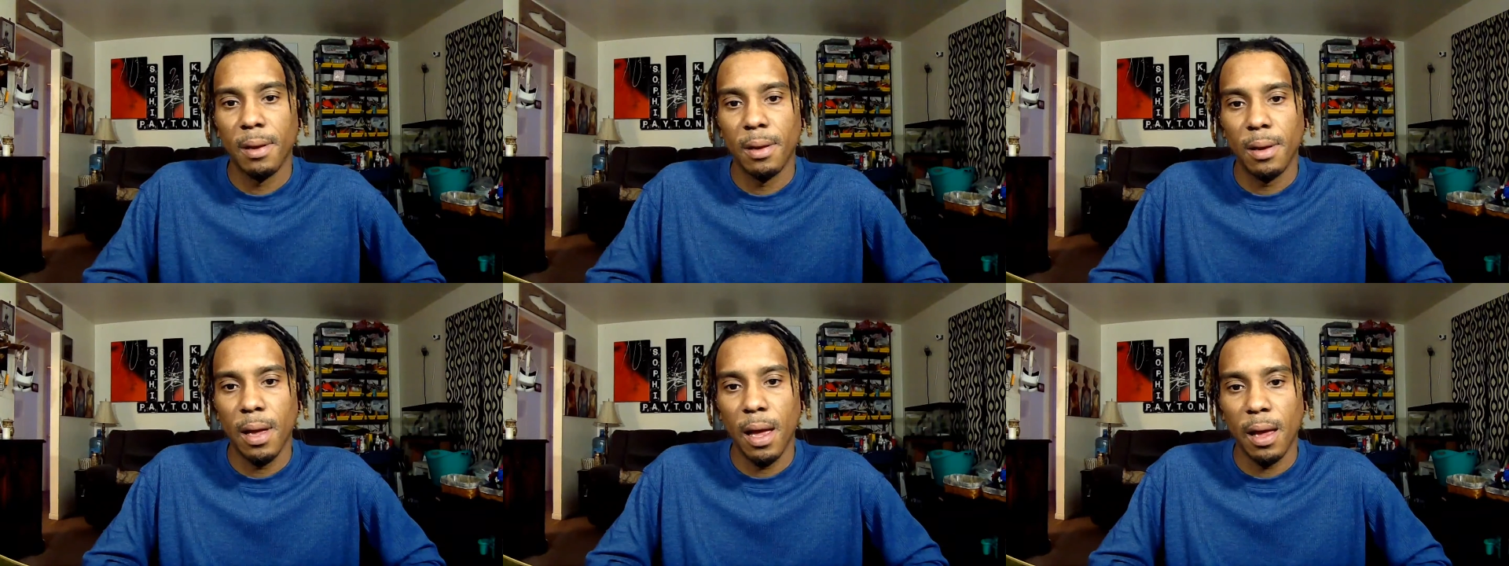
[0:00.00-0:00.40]

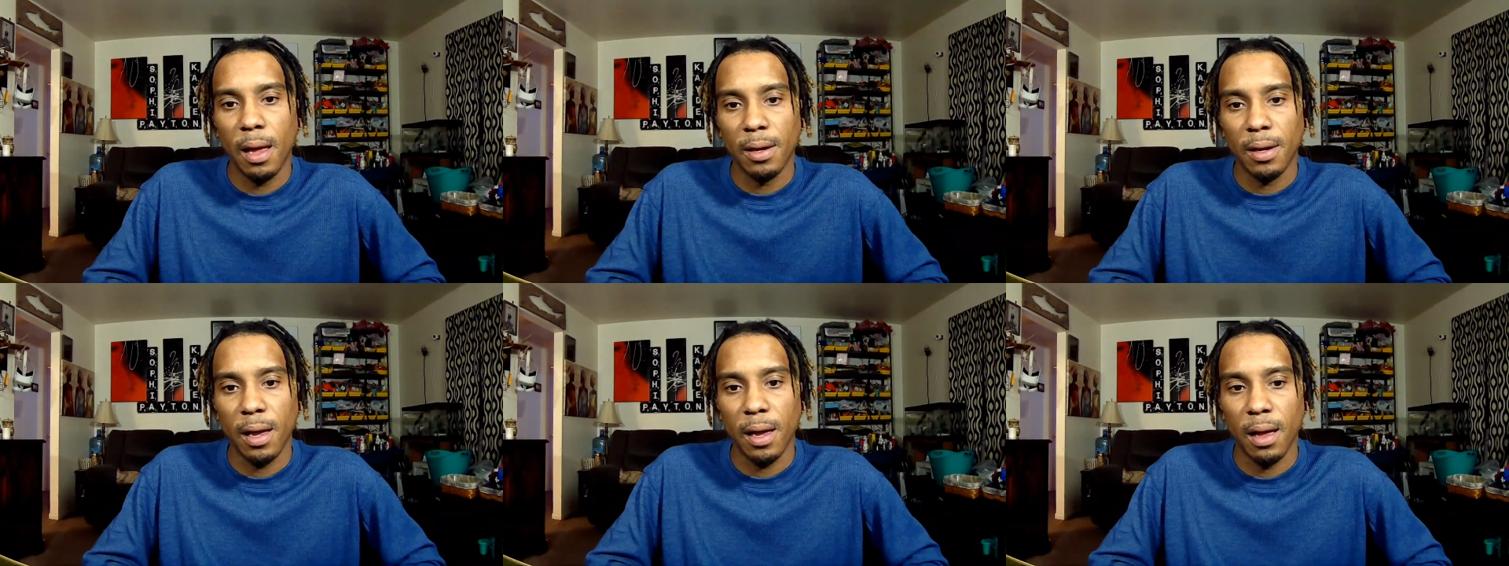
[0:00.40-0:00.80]

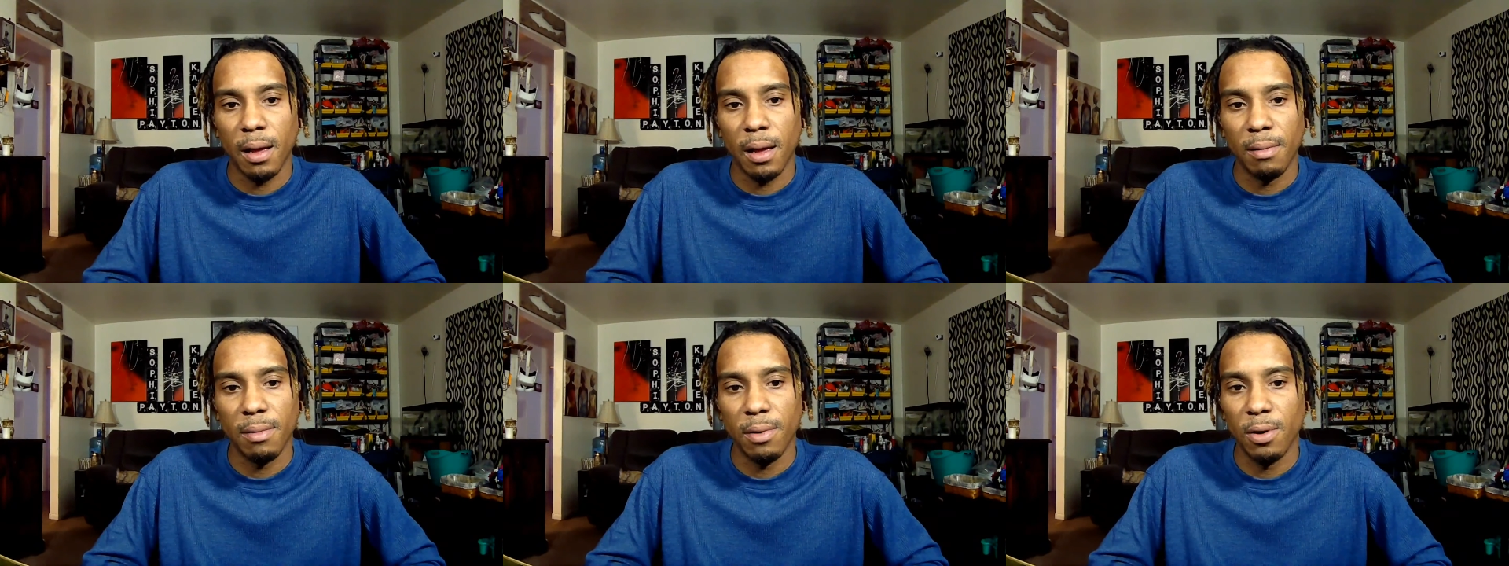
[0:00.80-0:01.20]
and
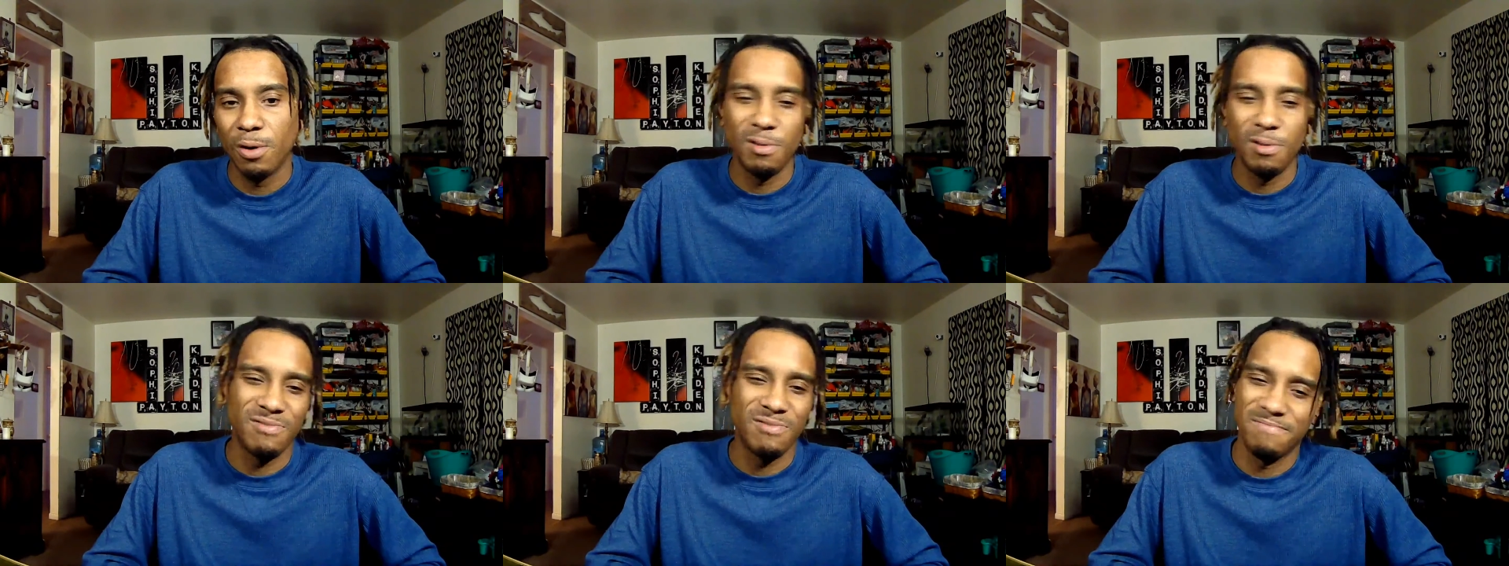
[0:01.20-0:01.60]

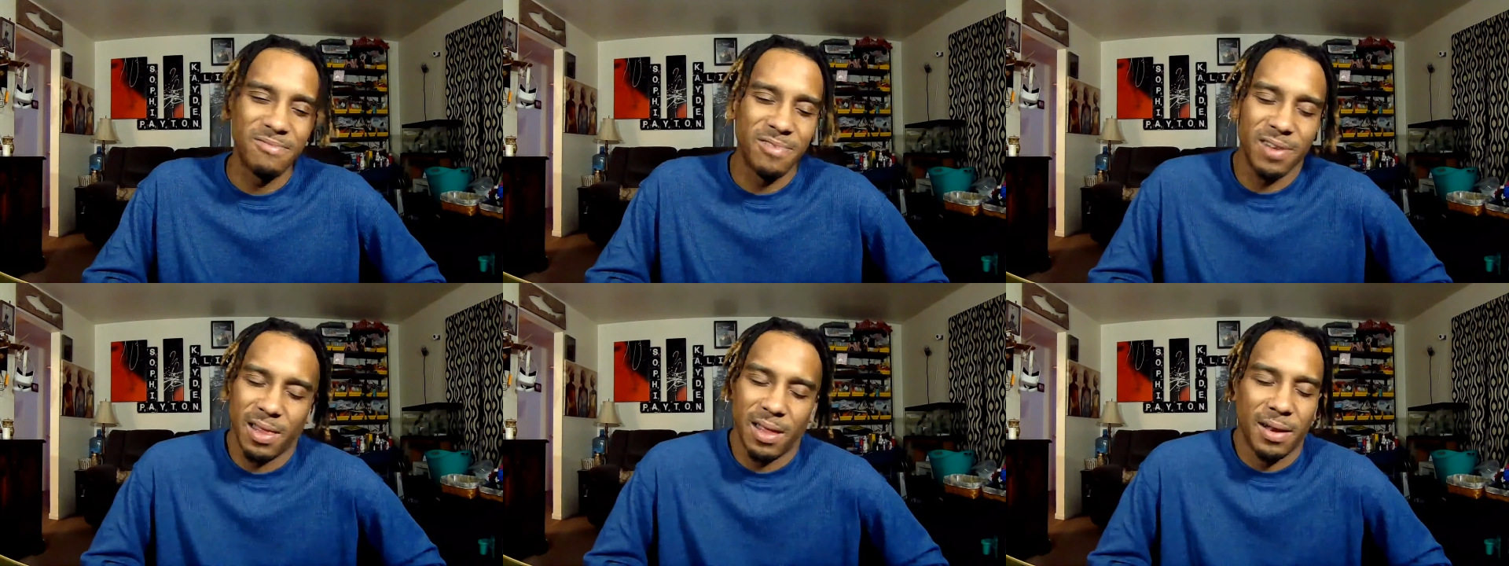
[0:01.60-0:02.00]
who
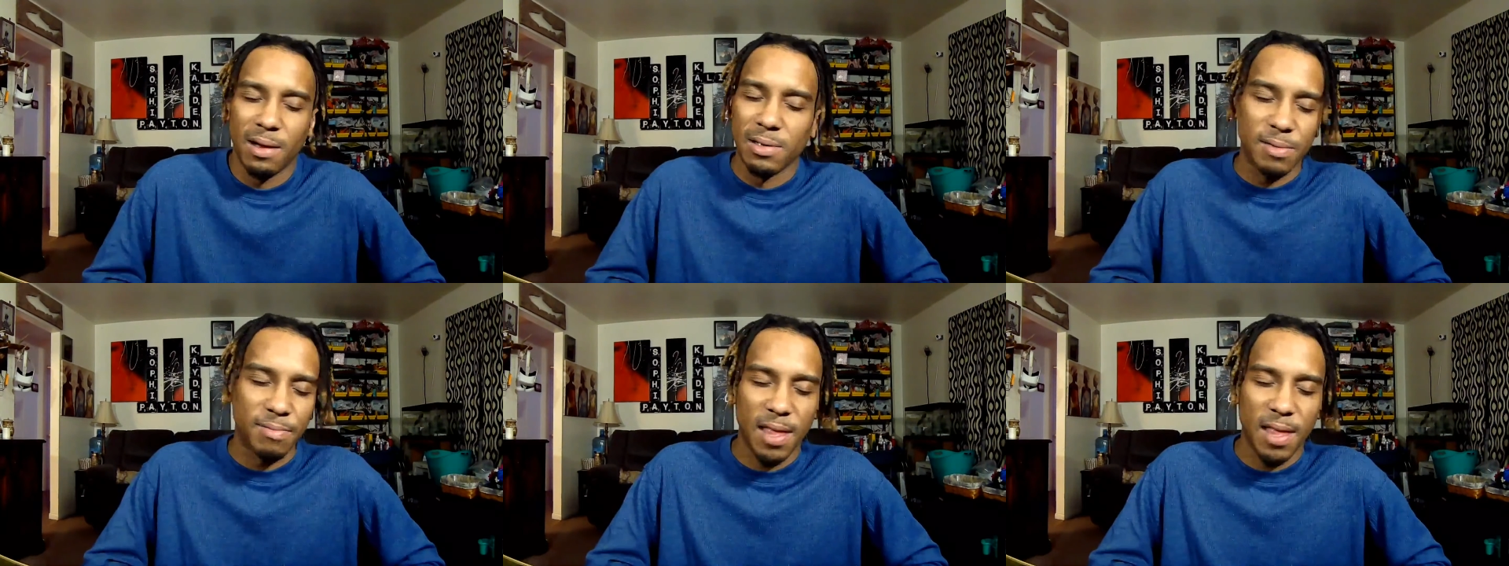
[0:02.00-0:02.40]
really
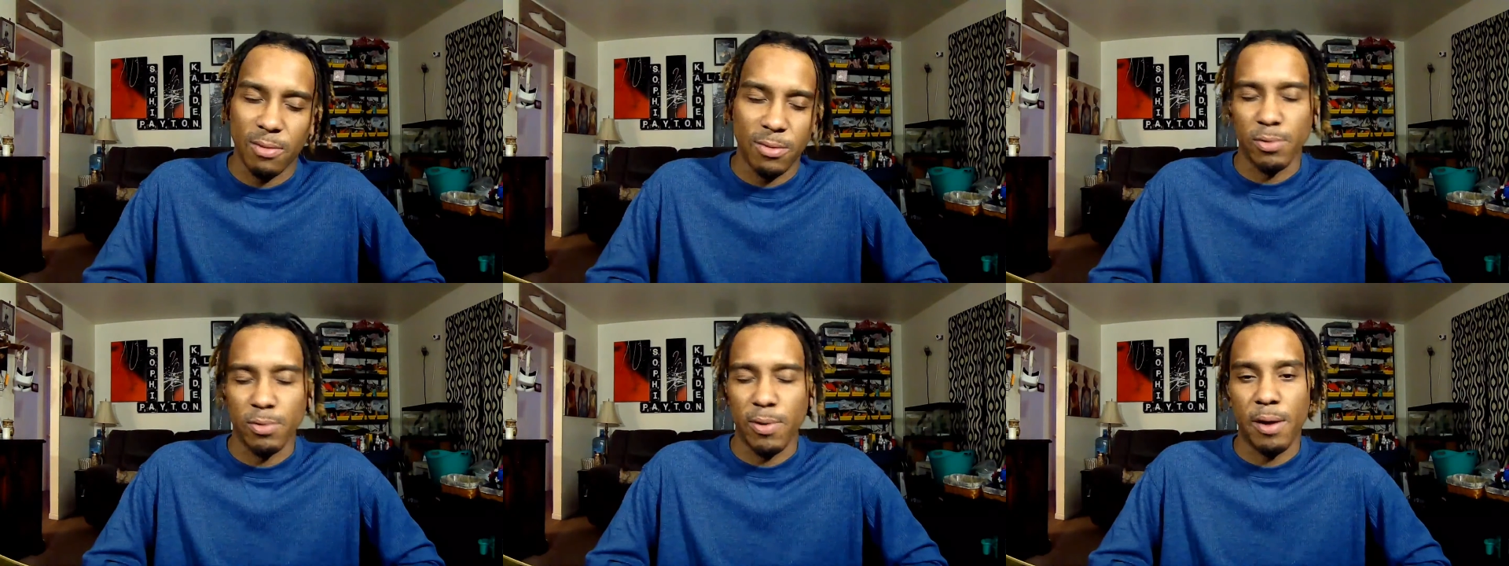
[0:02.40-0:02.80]
knows if that
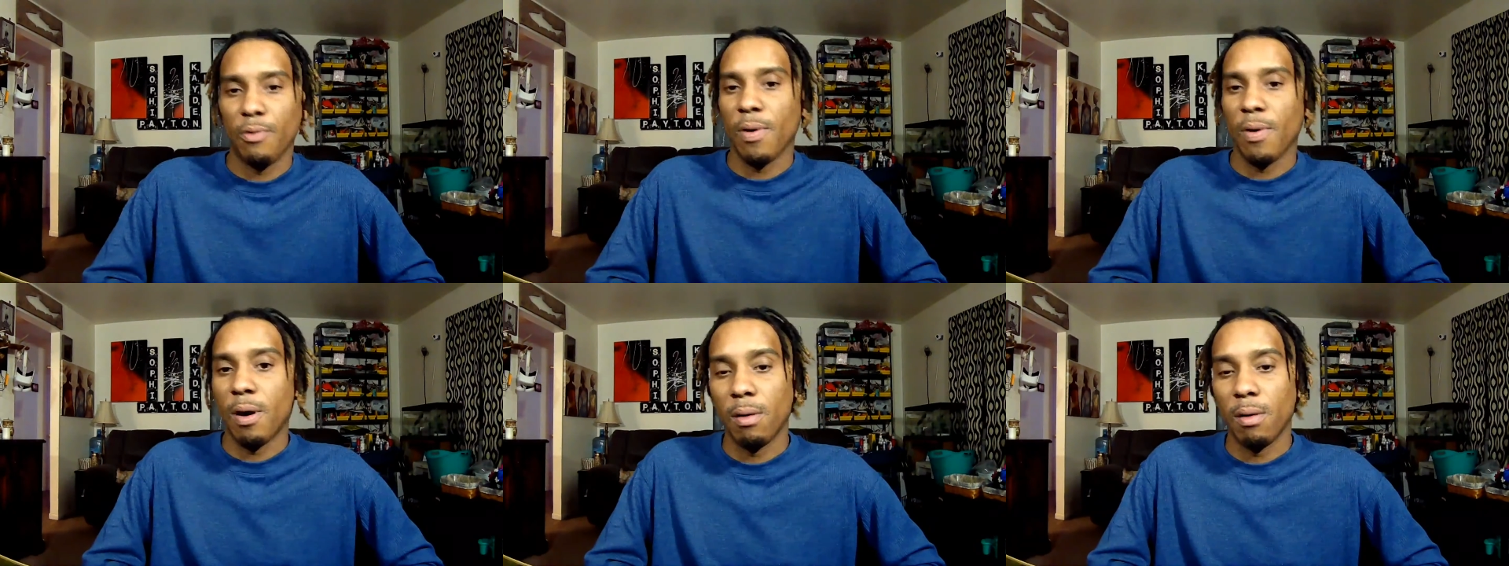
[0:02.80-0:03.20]
was right or
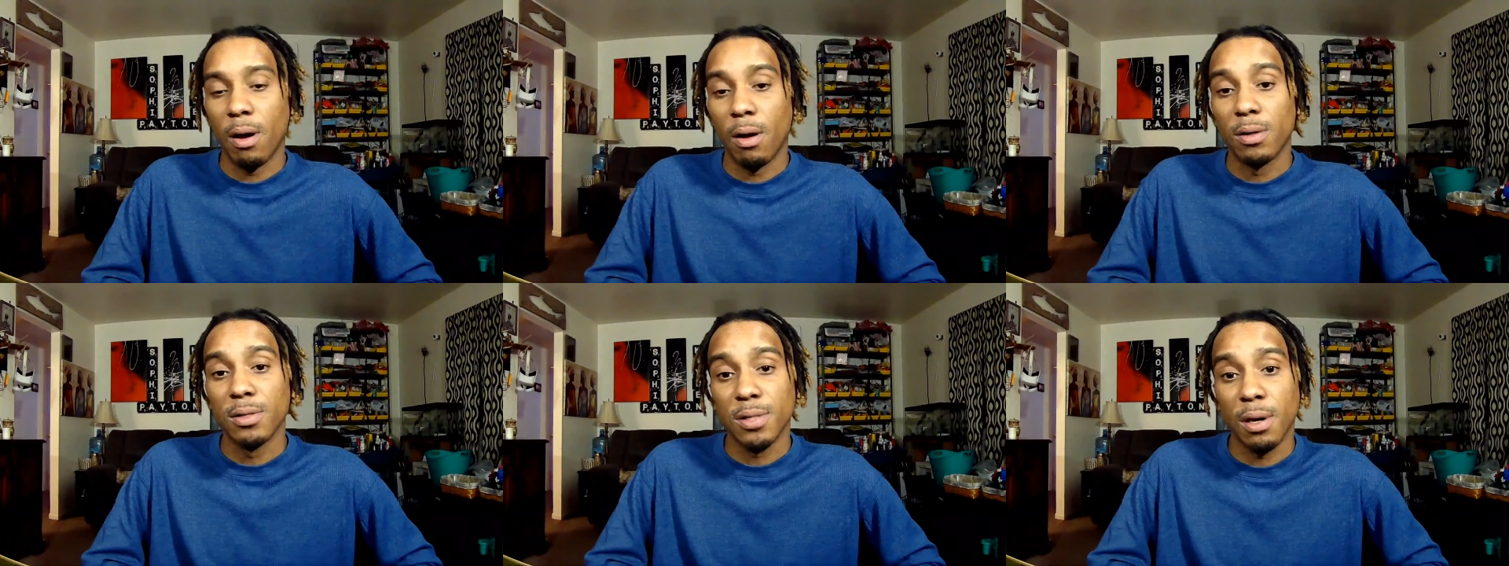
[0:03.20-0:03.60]
wrong
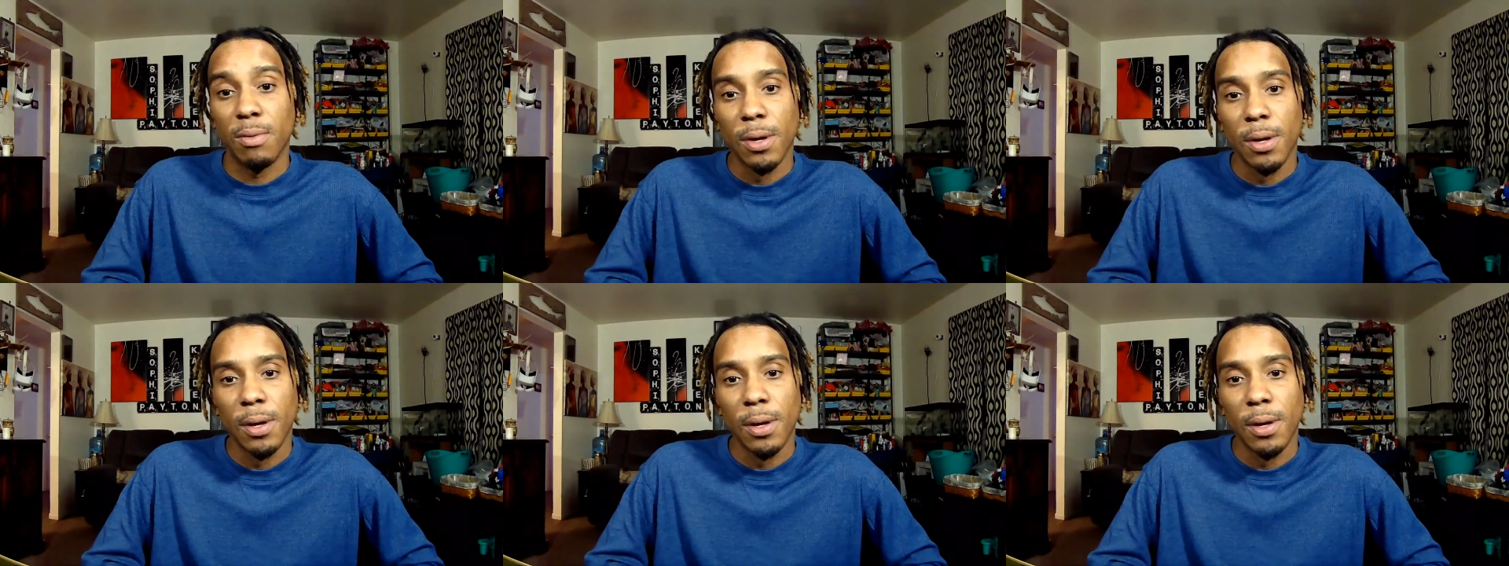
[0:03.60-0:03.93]
also.